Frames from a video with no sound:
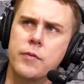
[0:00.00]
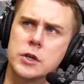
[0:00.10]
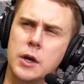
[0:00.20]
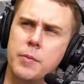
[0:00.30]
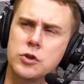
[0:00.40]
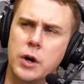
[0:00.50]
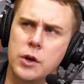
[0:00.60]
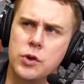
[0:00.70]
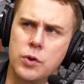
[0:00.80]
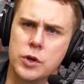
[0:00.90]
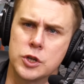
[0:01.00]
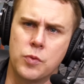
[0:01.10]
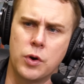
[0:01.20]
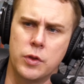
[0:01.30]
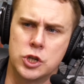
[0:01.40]
Because I've been trying to do this
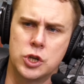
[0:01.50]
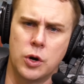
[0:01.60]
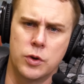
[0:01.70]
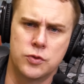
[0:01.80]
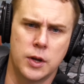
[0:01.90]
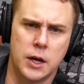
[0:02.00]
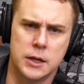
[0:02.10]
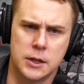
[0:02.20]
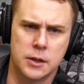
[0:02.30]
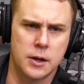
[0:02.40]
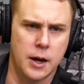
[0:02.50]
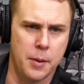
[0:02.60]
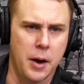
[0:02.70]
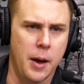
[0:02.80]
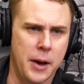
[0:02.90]
more on the show, is realizing that
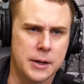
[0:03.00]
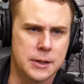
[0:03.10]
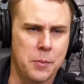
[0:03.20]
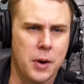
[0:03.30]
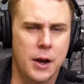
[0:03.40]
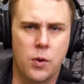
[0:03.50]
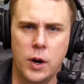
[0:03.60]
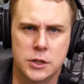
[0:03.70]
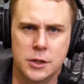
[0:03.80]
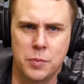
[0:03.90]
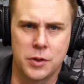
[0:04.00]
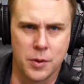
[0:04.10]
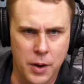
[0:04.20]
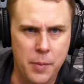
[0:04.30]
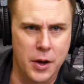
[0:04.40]
I'm asking my questions, but there
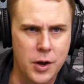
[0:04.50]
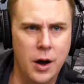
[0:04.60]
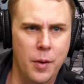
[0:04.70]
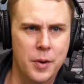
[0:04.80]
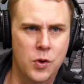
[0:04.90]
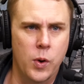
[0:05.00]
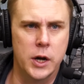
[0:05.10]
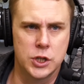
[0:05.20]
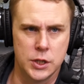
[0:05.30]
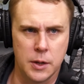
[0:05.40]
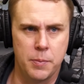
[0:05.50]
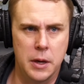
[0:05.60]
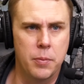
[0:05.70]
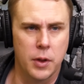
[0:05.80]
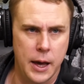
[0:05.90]
might be common questions that
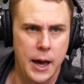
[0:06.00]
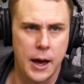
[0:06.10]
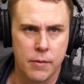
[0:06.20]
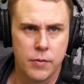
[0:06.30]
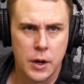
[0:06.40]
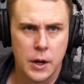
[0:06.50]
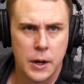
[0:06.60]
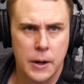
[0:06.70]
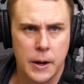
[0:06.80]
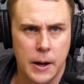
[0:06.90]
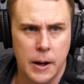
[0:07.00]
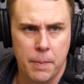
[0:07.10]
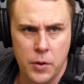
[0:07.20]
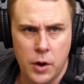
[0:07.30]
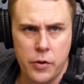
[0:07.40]
people have. Are
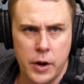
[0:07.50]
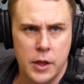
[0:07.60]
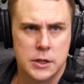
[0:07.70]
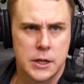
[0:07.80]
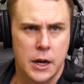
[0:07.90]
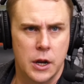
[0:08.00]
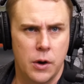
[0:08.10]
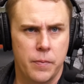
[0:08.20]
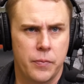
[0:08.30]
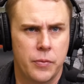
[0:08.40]
there any that stand out?